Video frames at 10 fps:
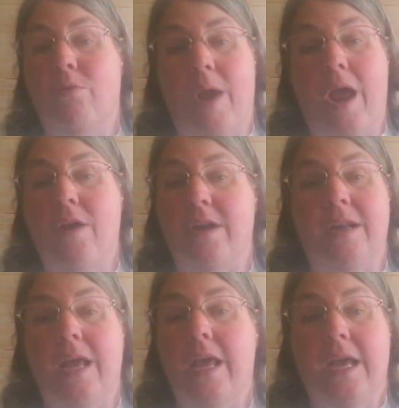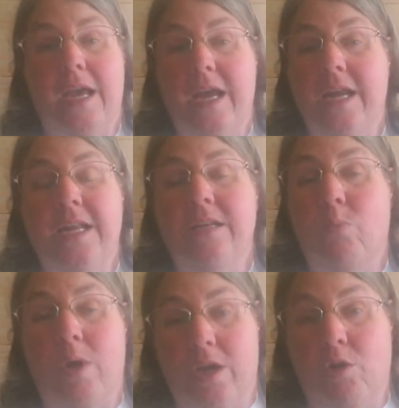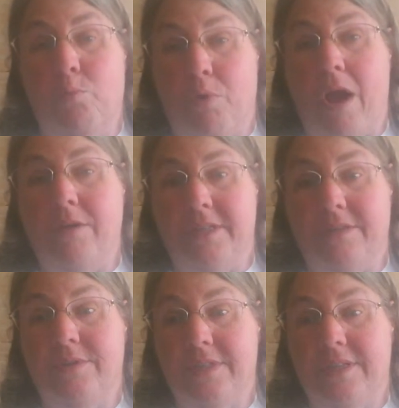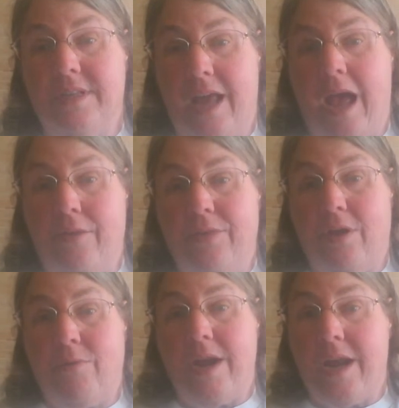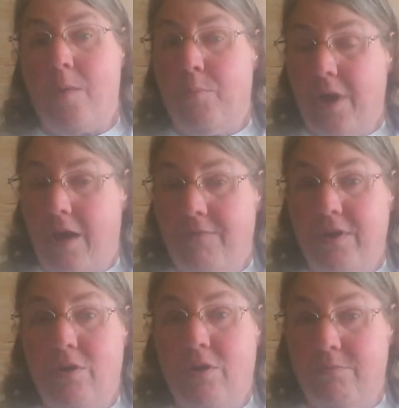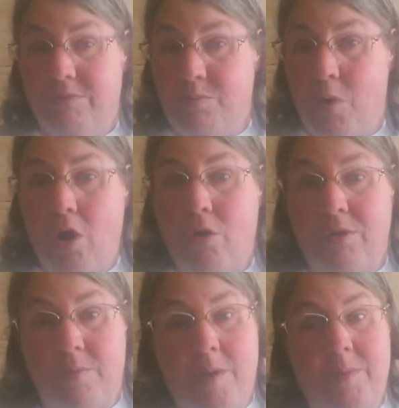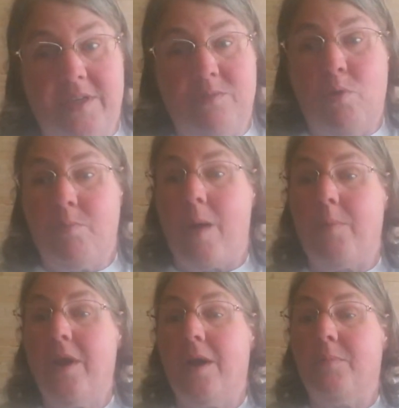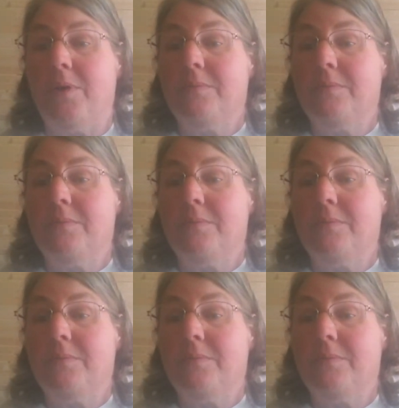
around and eating what little browses there is out there right now. But I figure tomorrow there may be some more popping up.